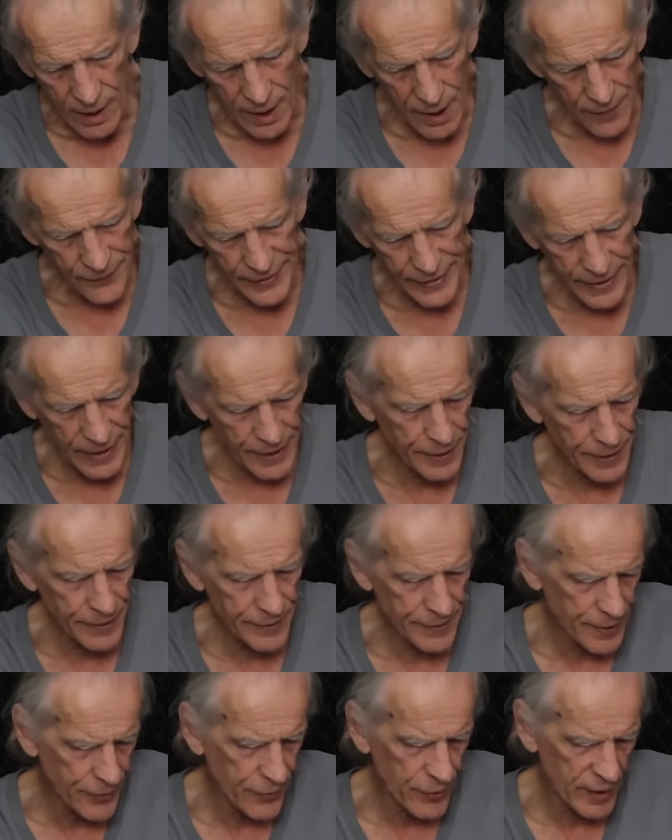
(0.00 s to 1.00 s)
If you're going to
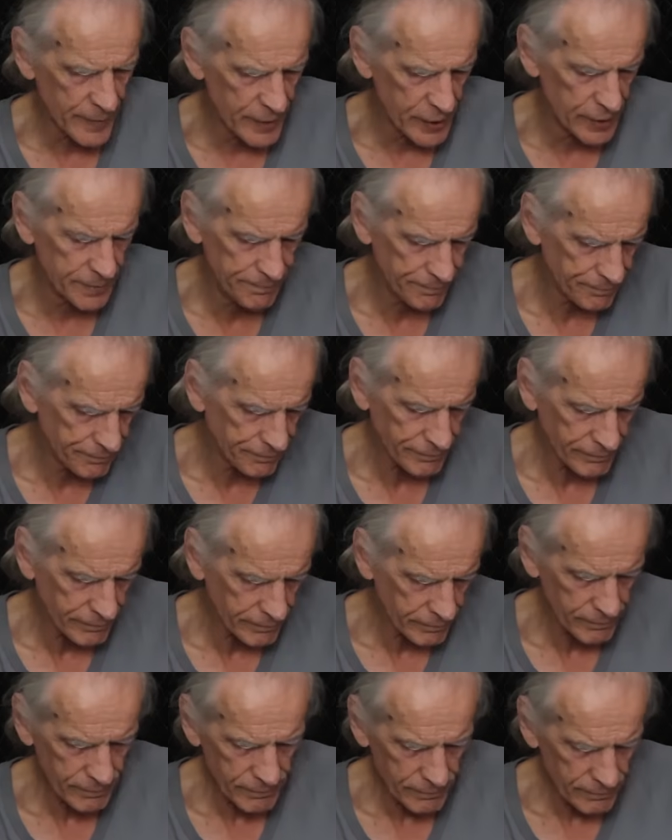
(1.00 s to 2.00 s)
use a Dremel
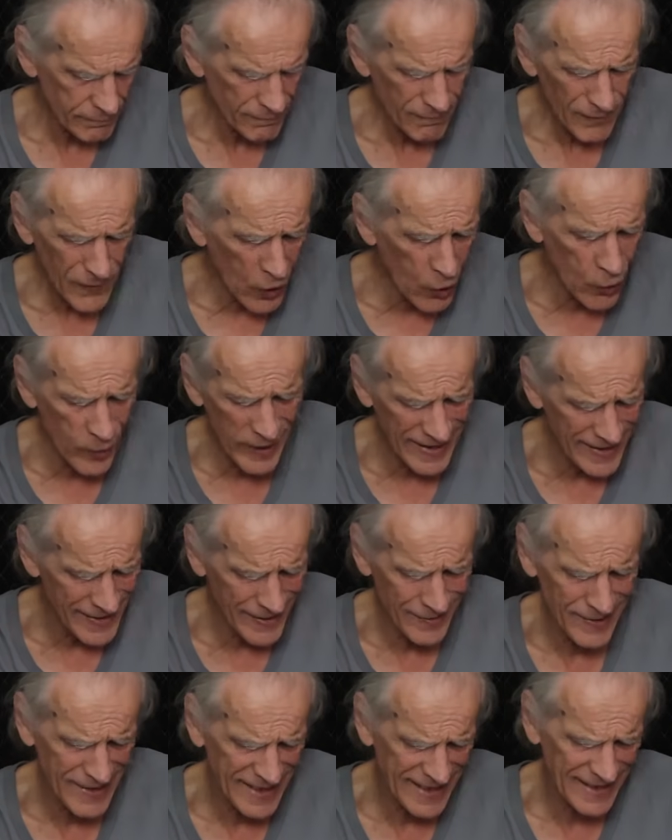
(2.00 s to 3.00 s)
or
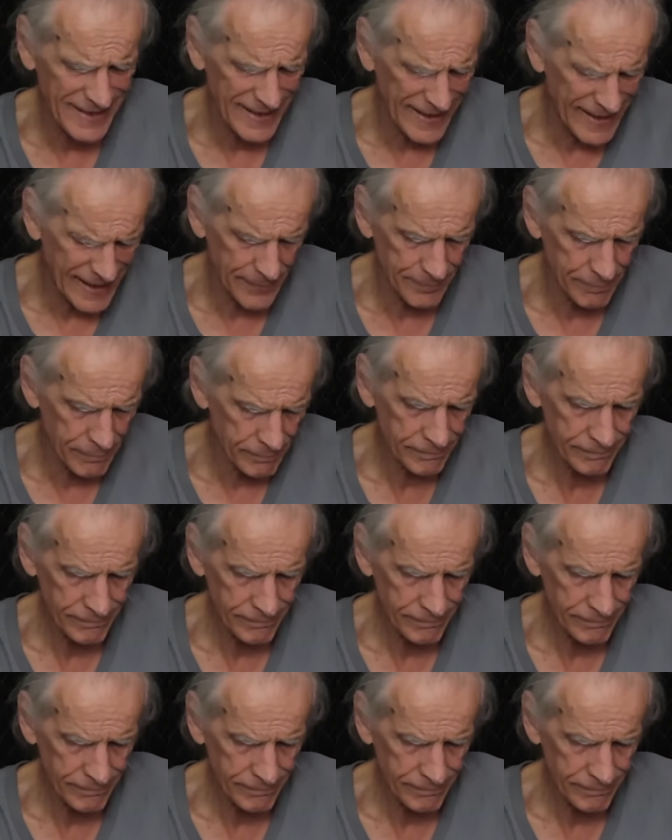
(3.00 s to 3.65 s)
anything like that,